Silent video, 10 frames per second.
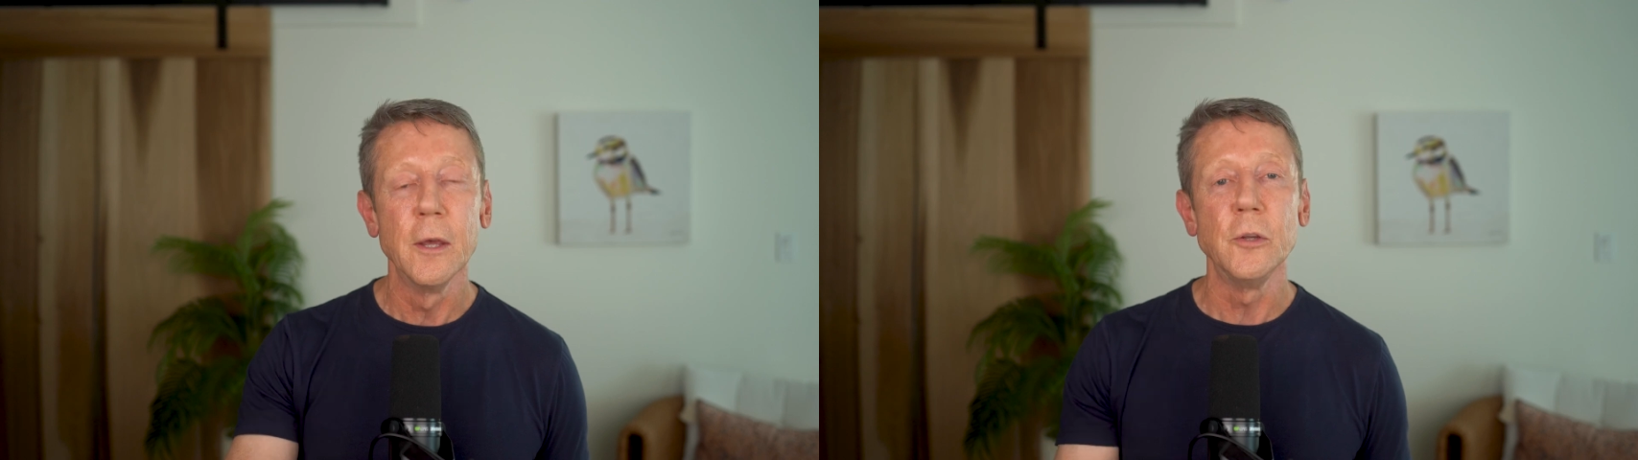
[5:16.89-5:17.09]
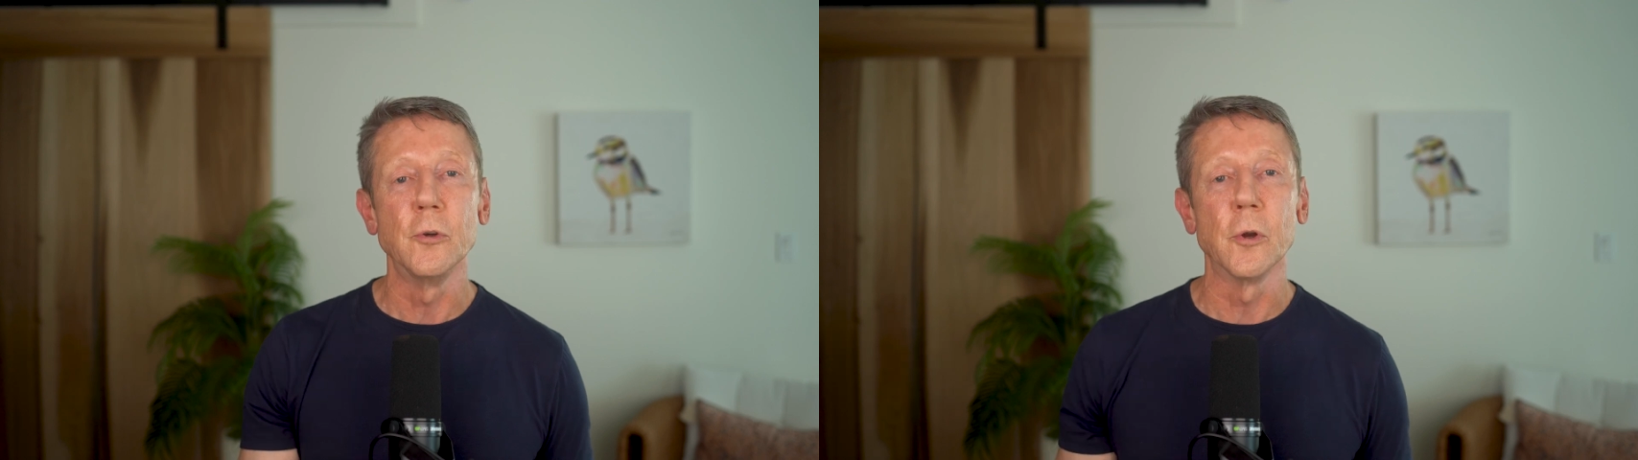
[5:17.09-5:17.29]

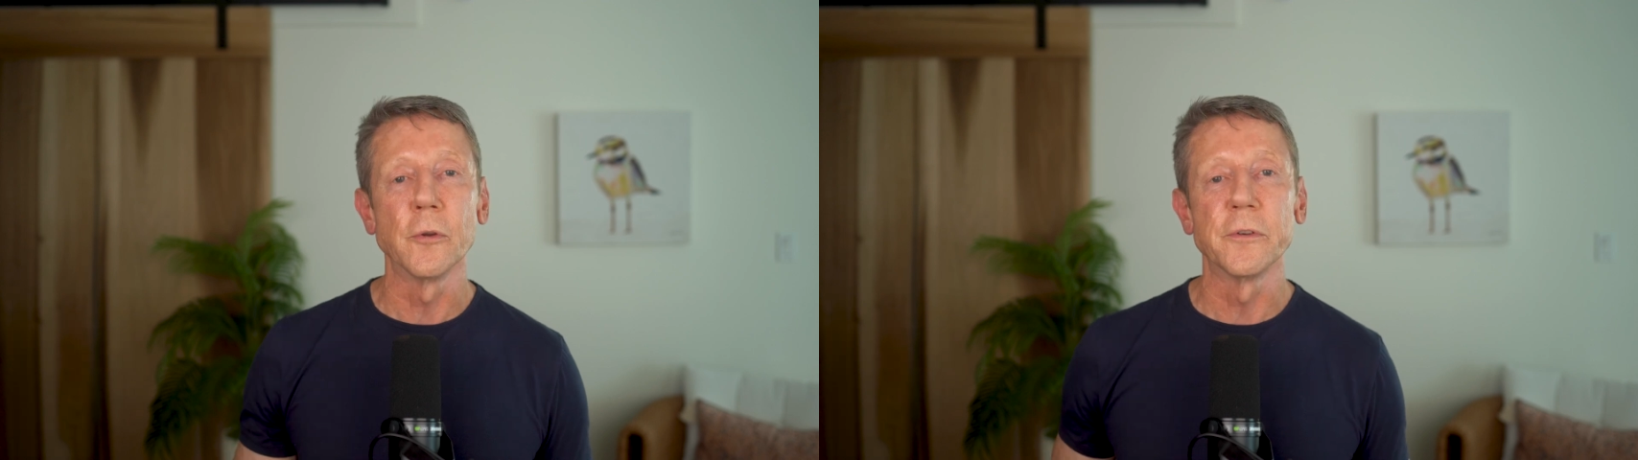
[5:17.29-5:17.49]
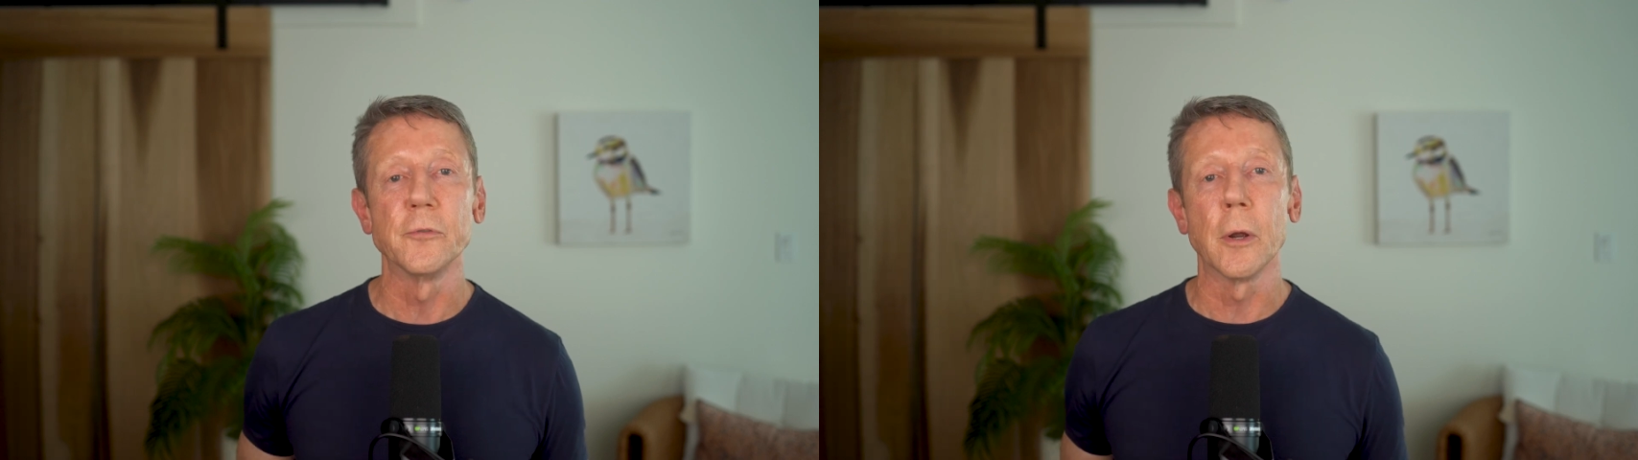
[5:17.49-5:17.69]
You can
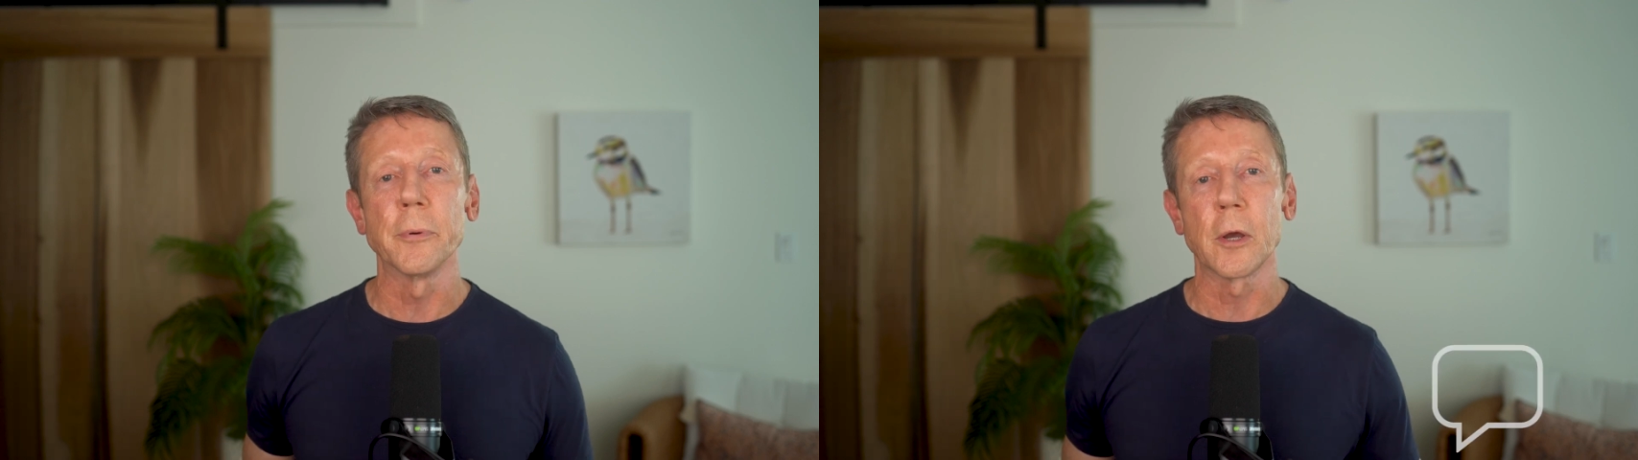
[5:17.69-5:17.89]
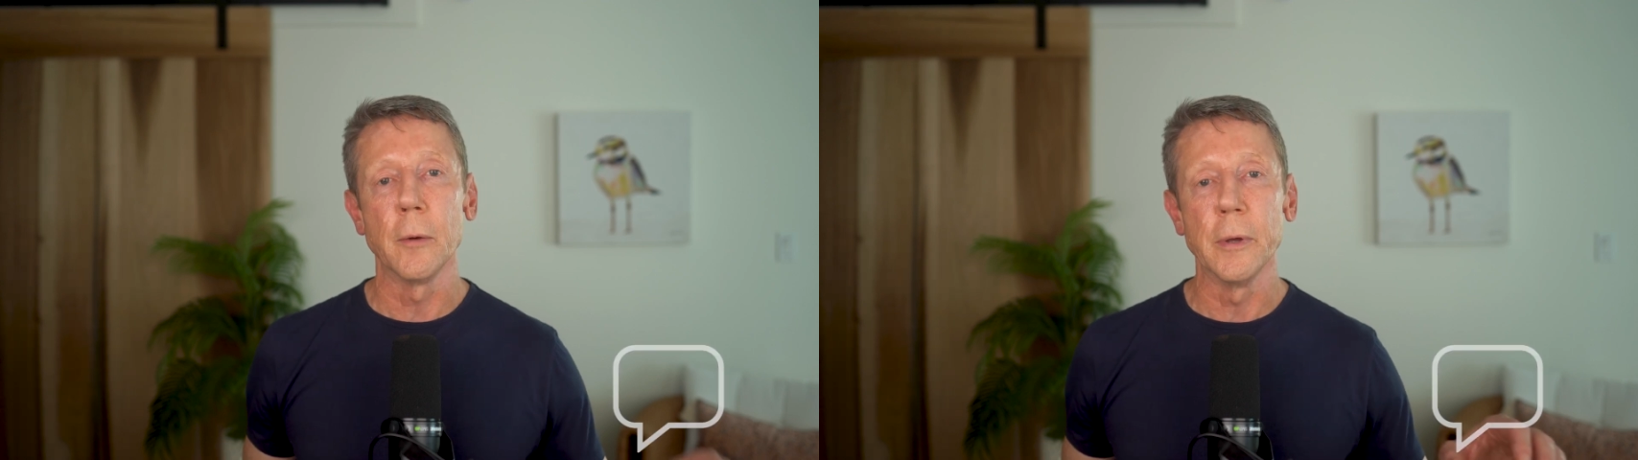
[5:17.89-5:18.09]
also
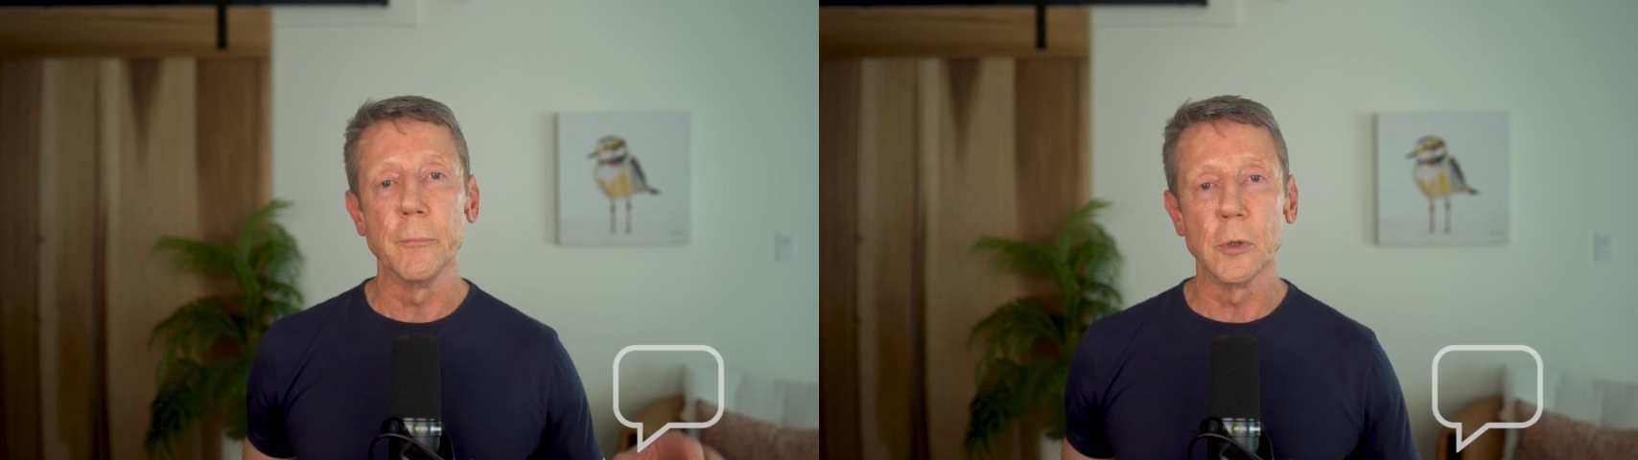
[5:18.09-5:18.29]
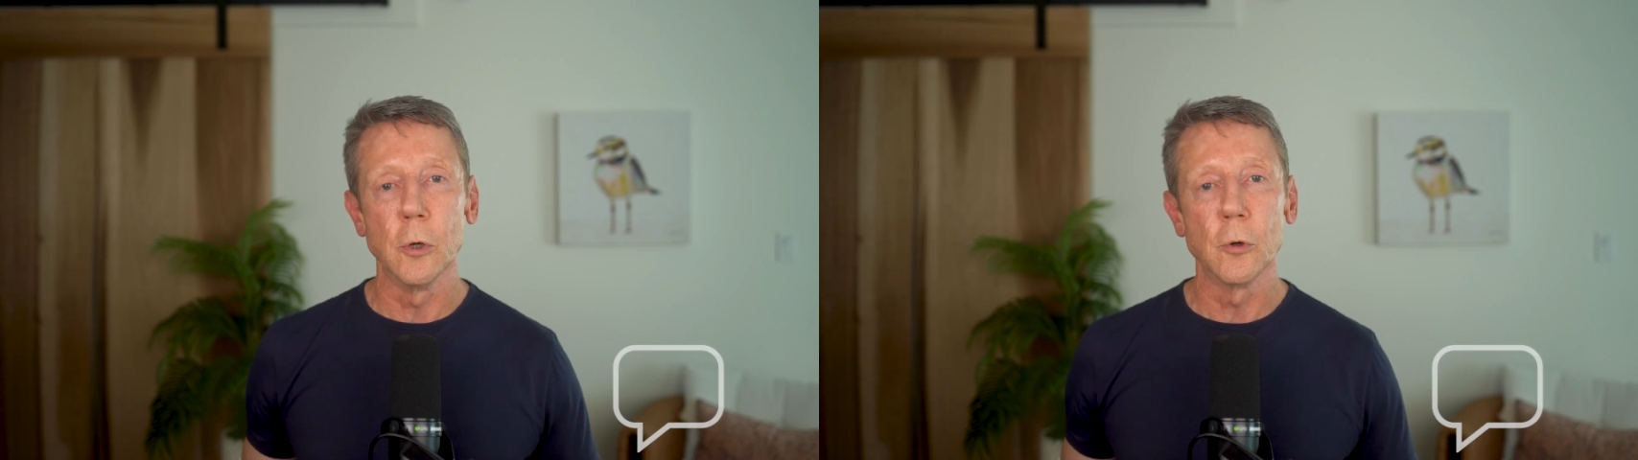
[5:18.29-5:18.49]
drop a comment
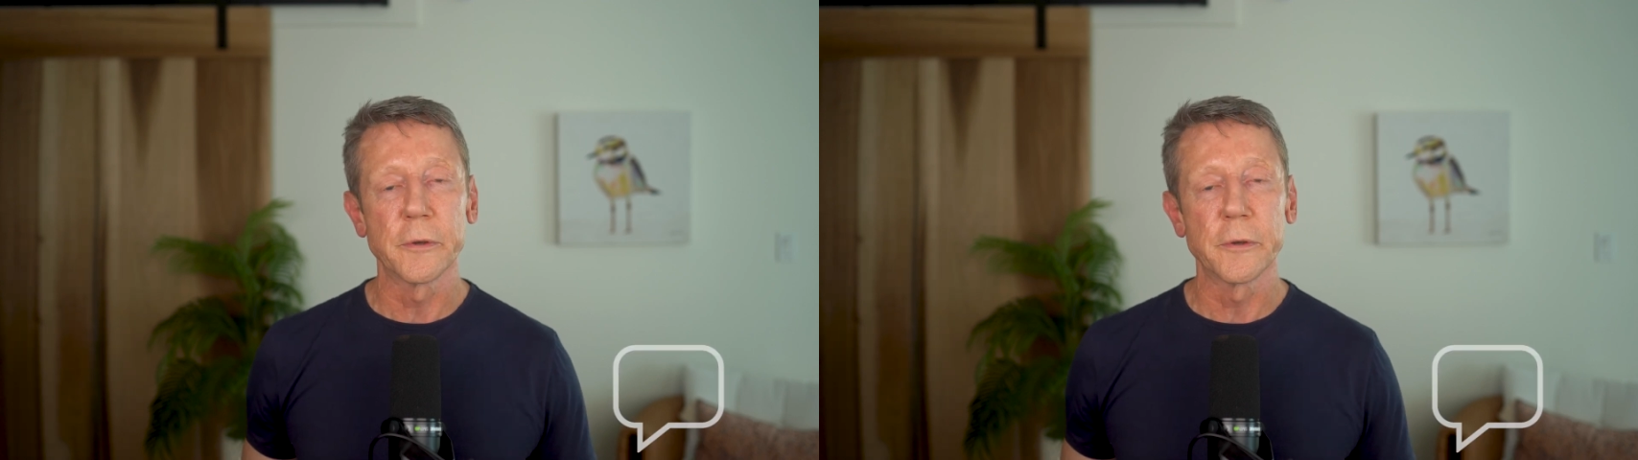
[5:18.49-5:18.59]
below